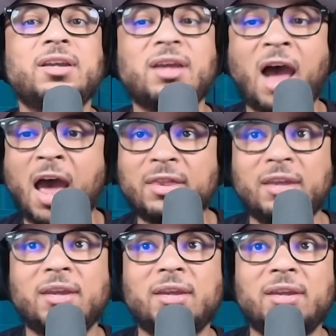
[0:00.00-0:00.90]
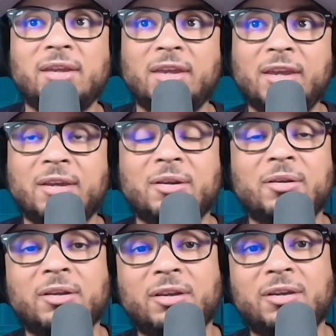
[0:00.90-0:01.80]
I think he
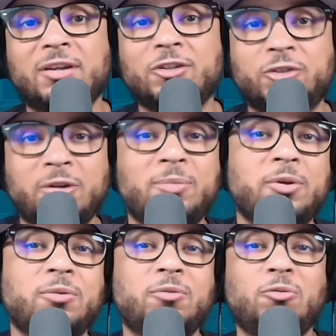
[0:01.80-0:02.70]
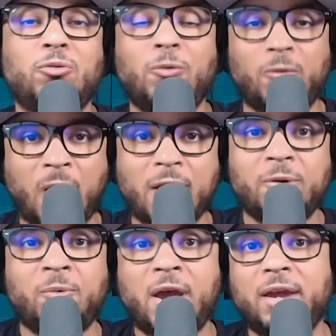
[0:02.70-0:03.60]
can contribute right
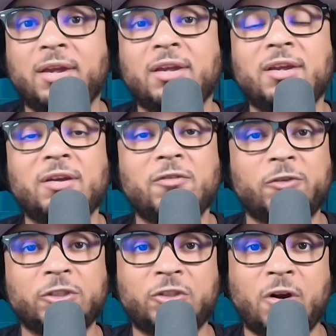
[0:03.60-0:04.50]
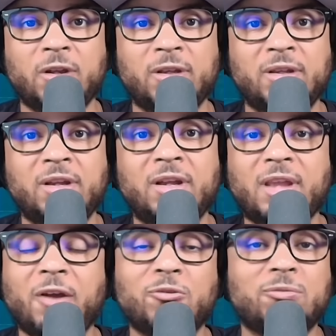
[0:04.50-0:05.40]
away for Charlotte,
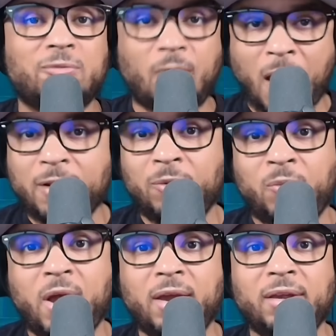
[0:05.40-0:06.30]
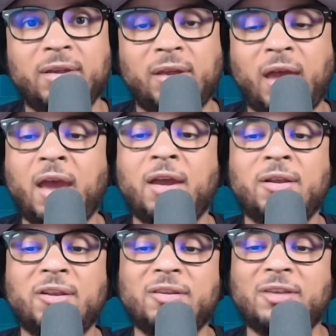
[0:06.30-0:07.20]
like right away,
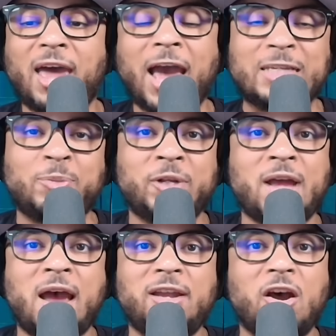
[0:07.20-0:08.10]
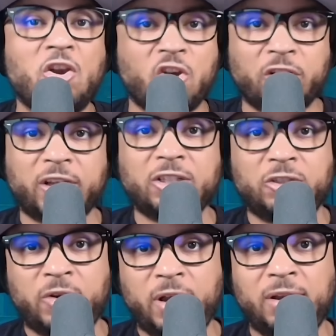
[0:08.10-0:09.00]
and expedite a Nurkic
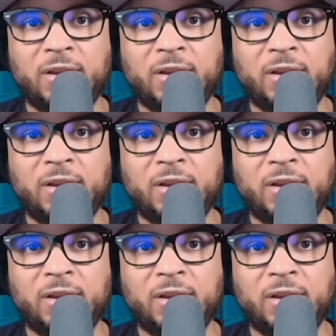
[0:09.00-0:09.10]
trade.